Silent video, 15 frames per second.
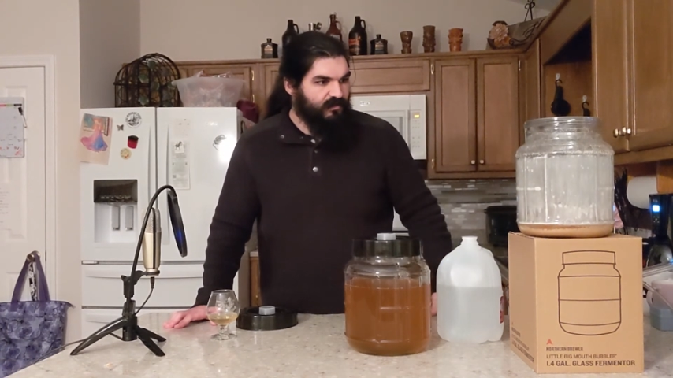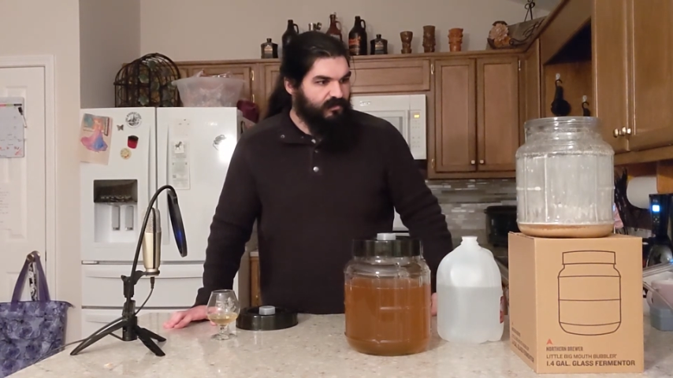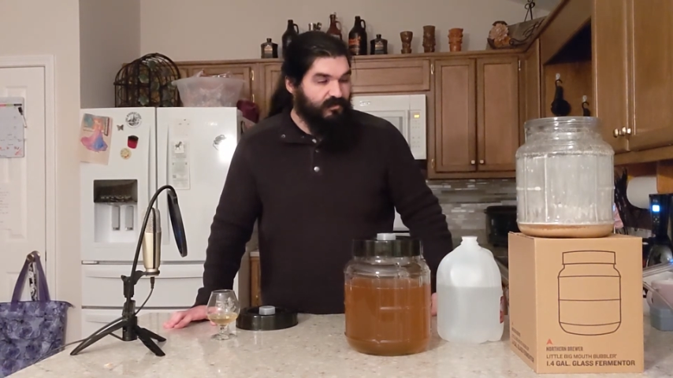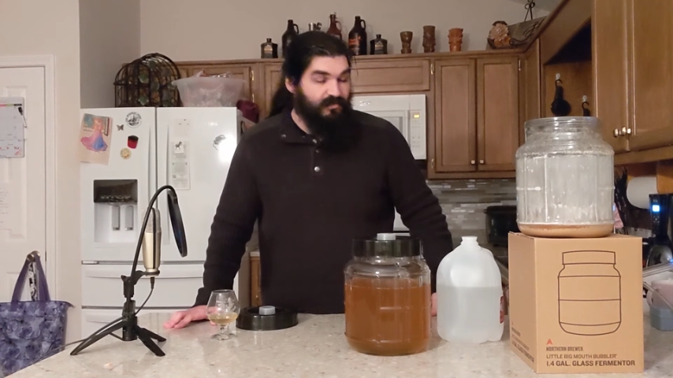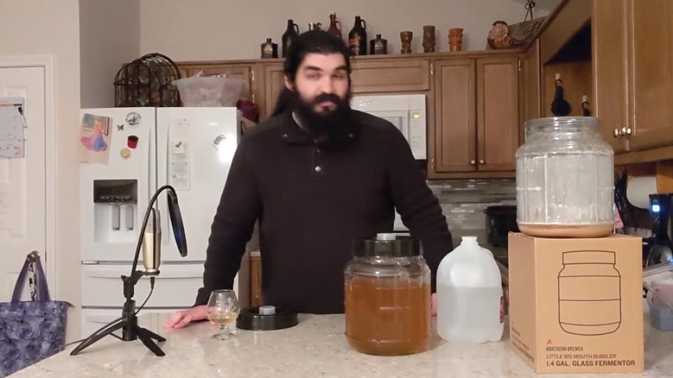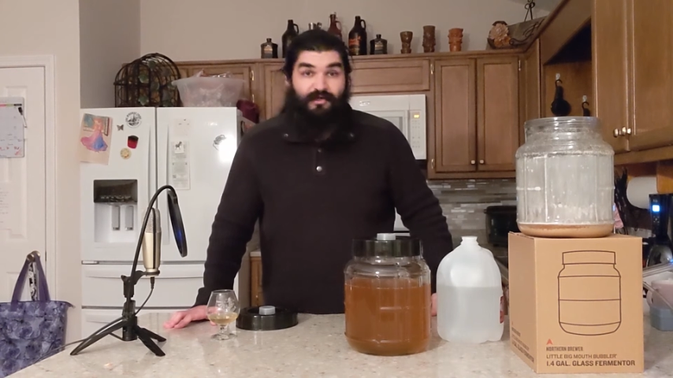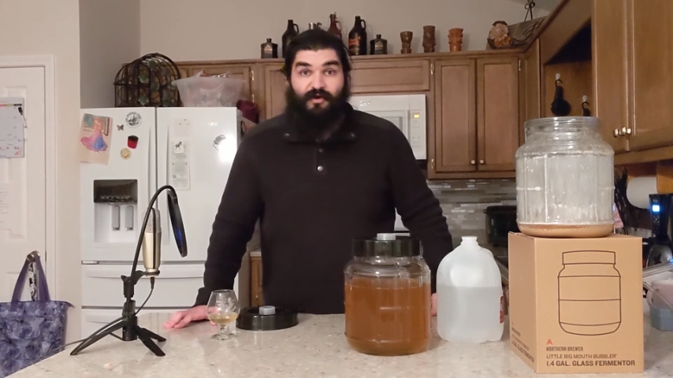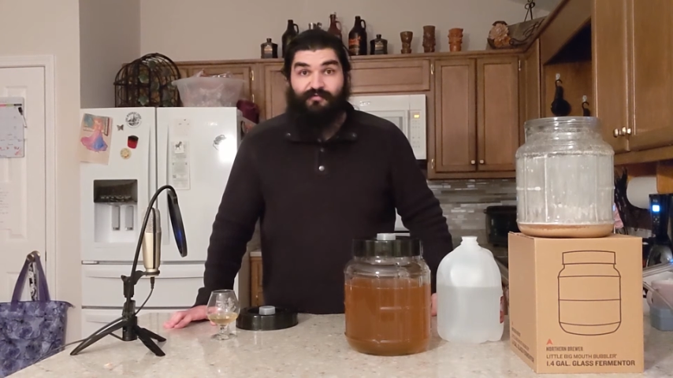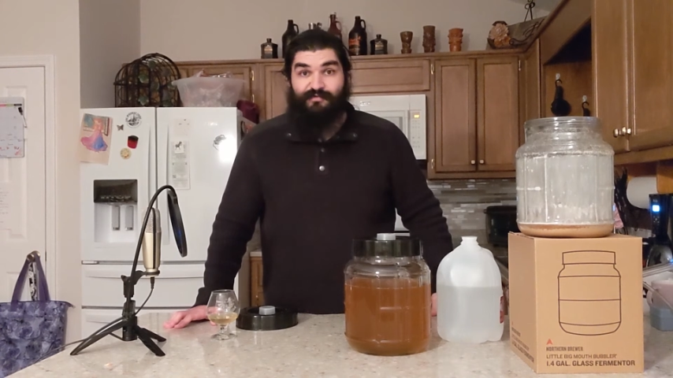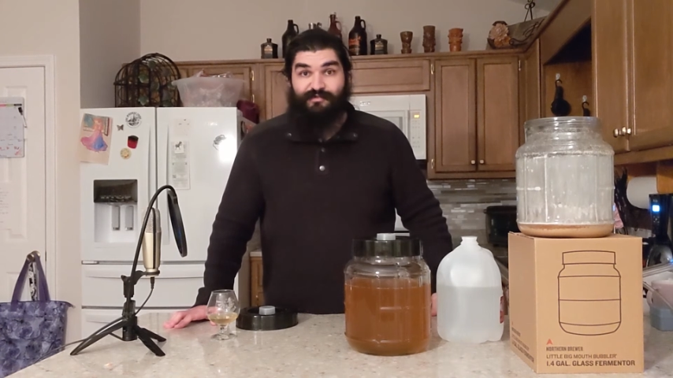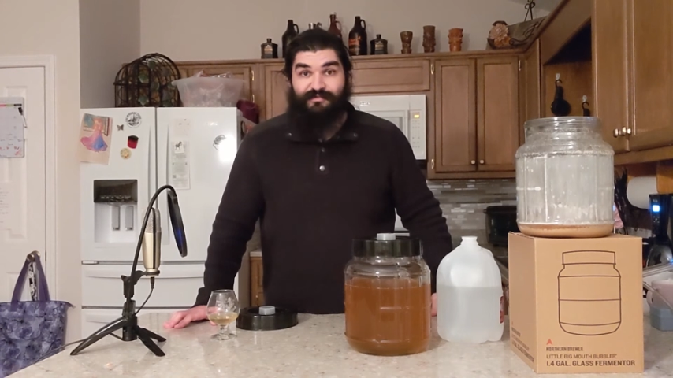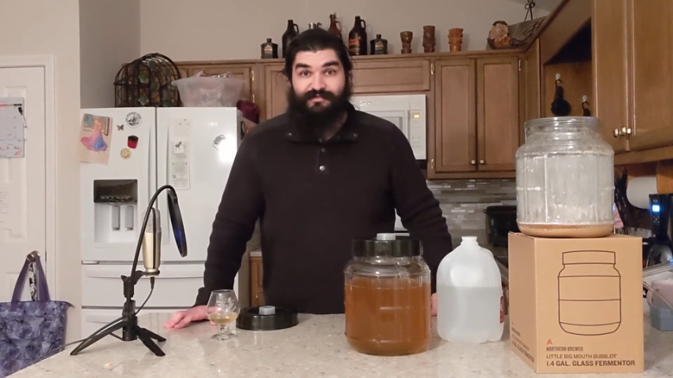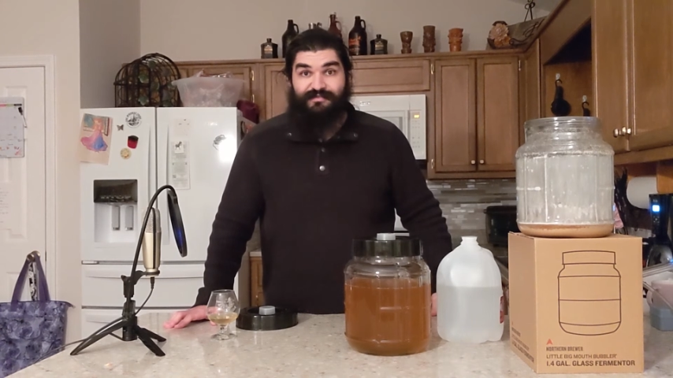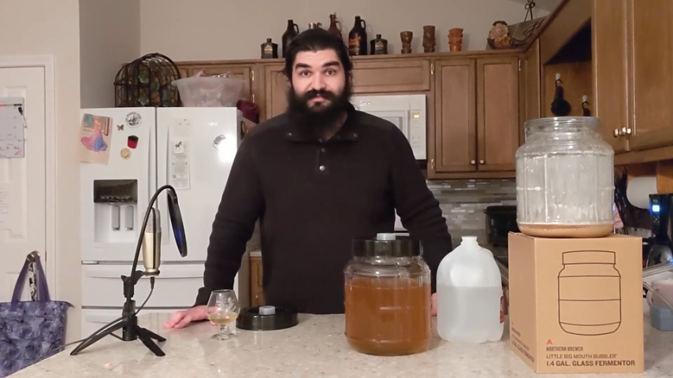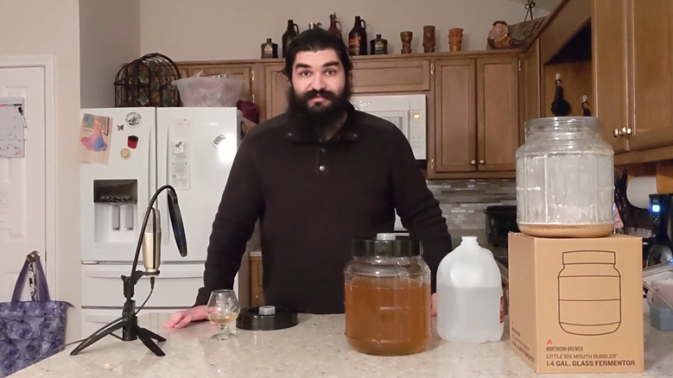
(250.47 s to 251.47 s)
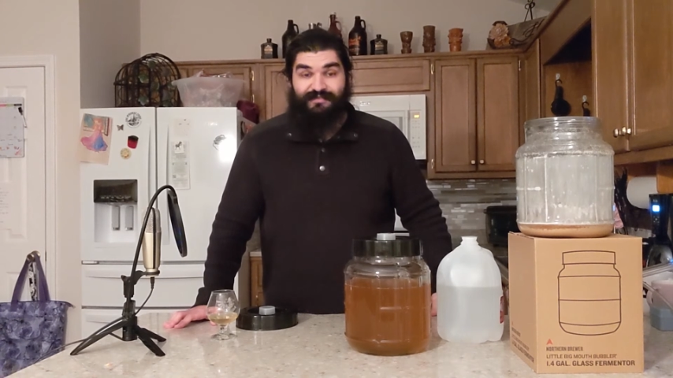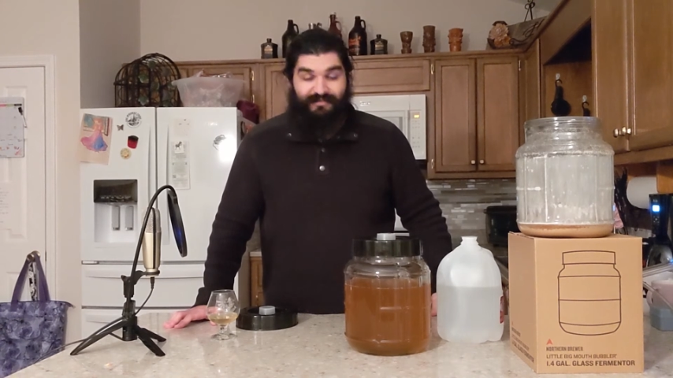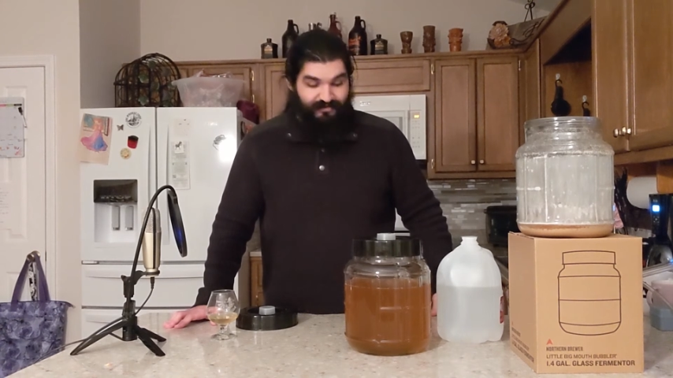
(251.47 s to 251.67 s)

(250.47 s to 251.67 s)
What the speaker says: are covered in